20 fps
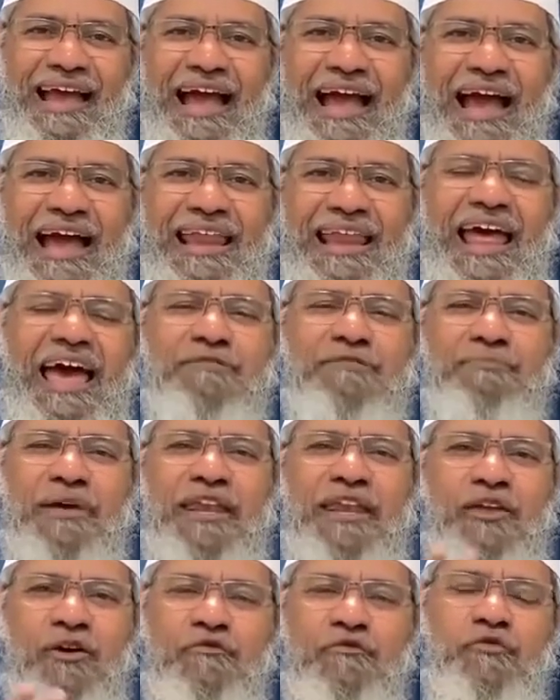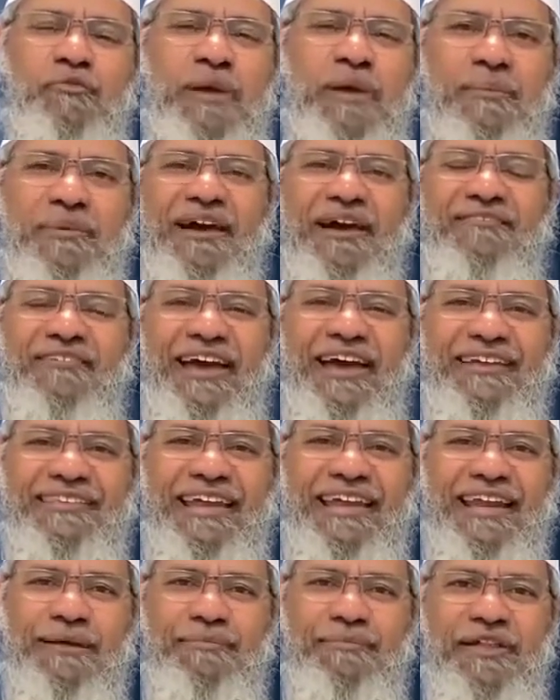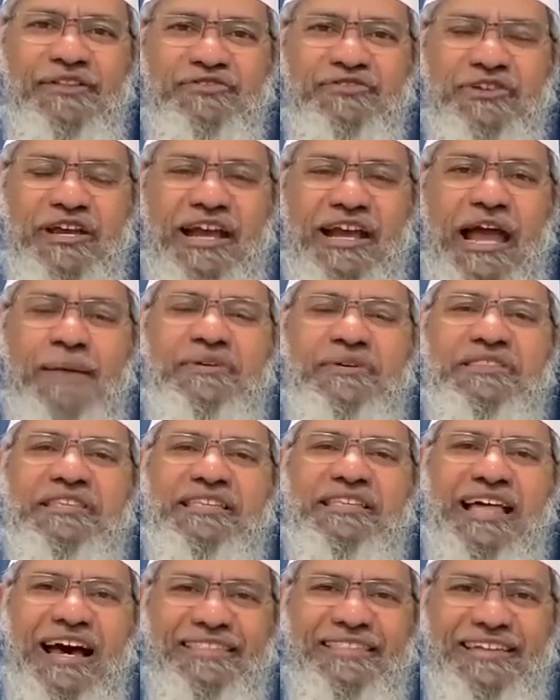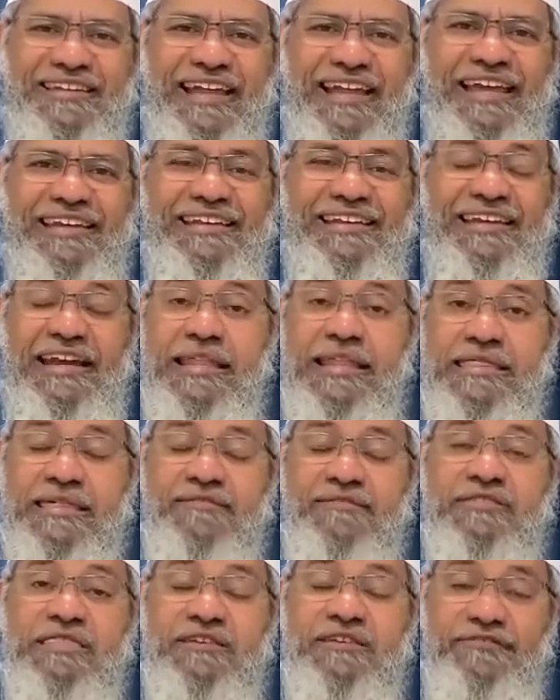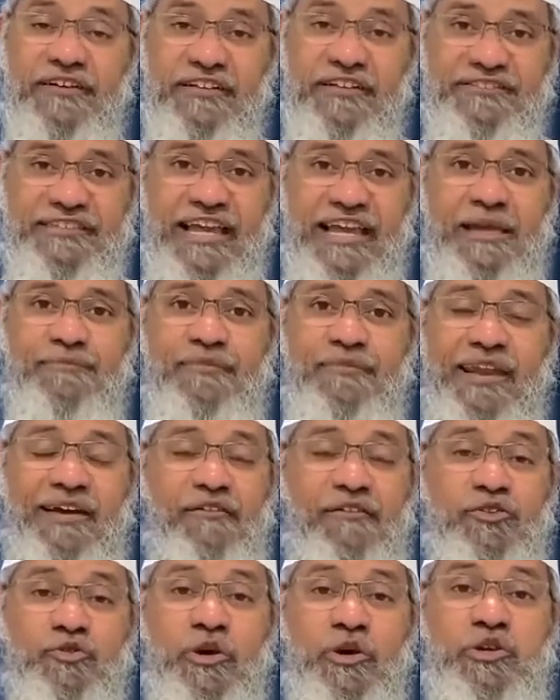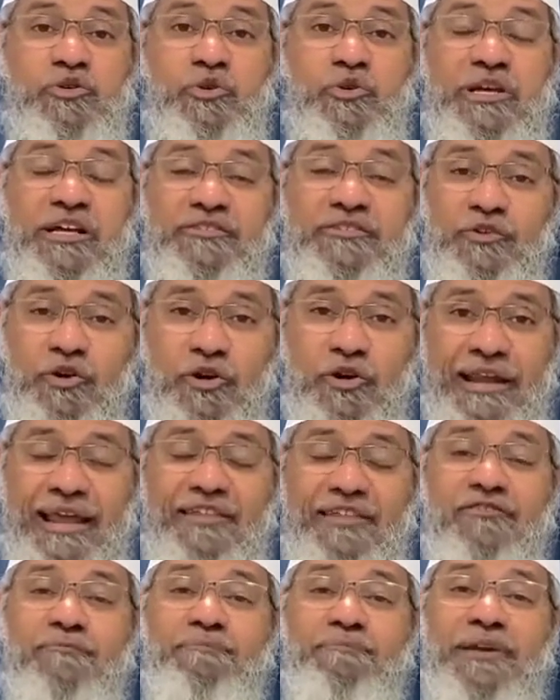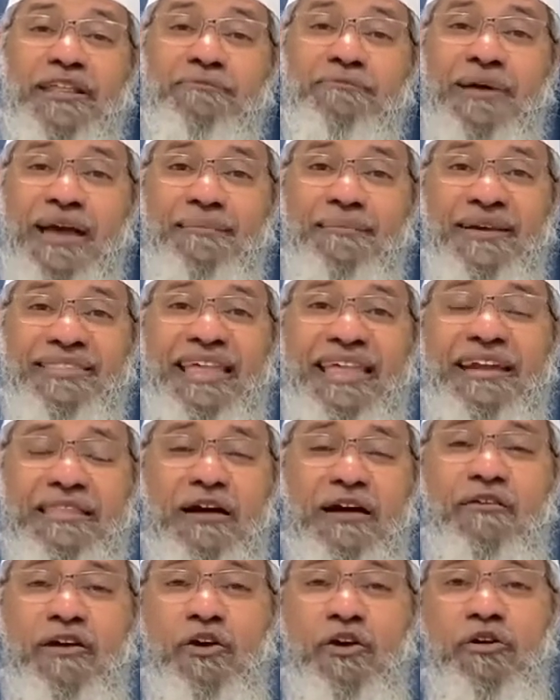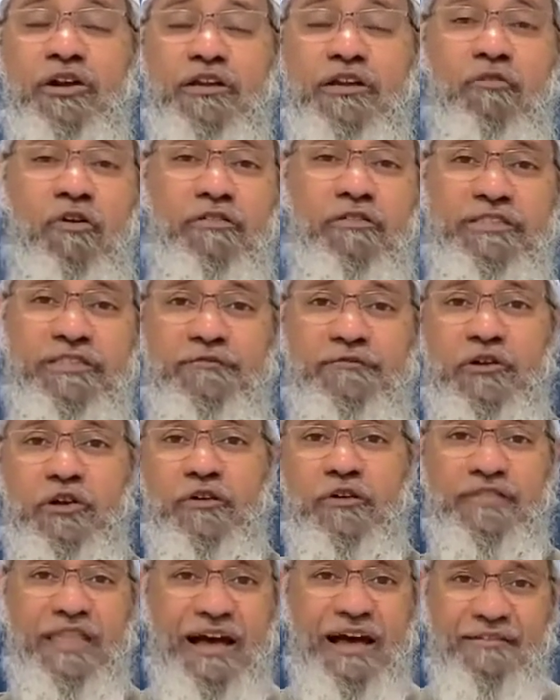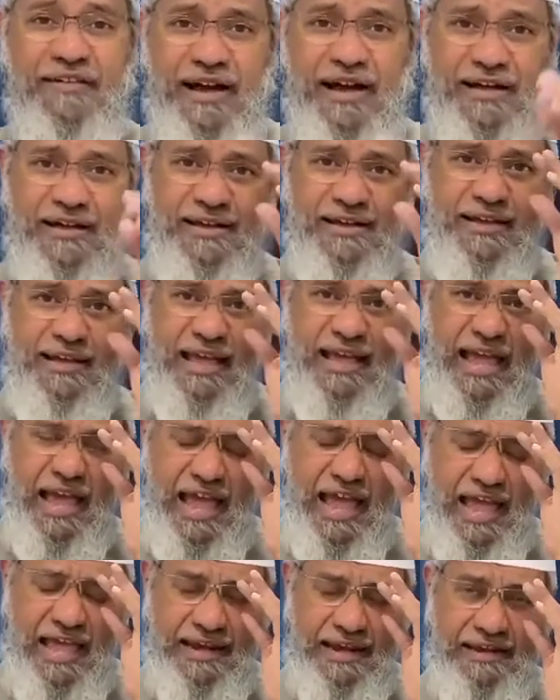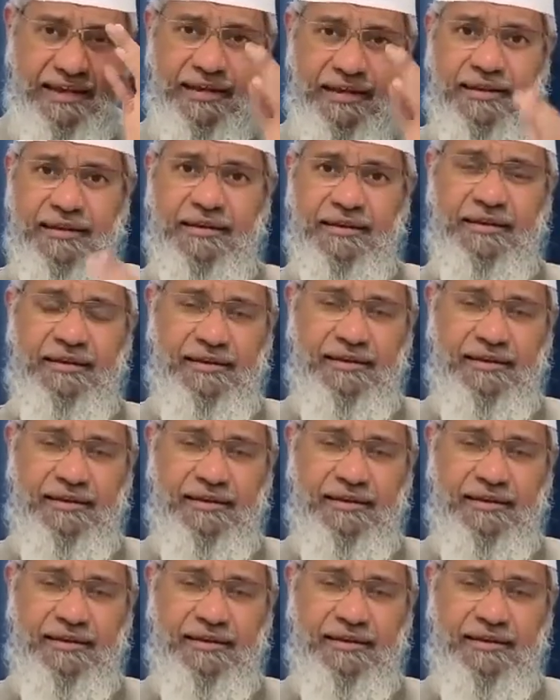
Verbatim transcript: And as many of you may be aware, that I met Sheikh Ahmed Didad in 1987 the first time when I was 22 years old. I was impressed by him, and that's how I got involved in the field of dawah, and